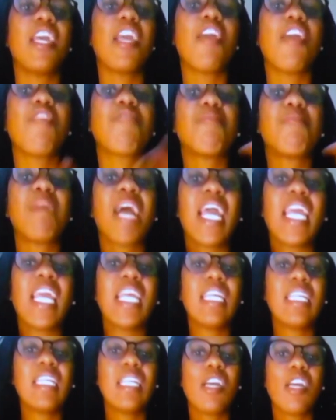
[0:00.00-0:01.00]
If
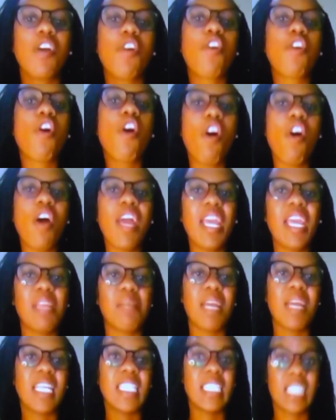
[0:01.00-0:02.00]
my core and
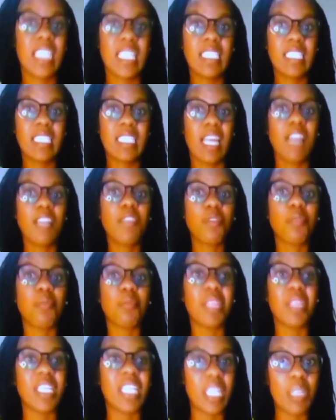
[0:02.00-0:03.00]
my center to
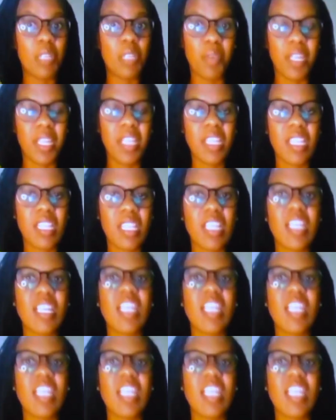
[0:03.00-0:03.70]
begin with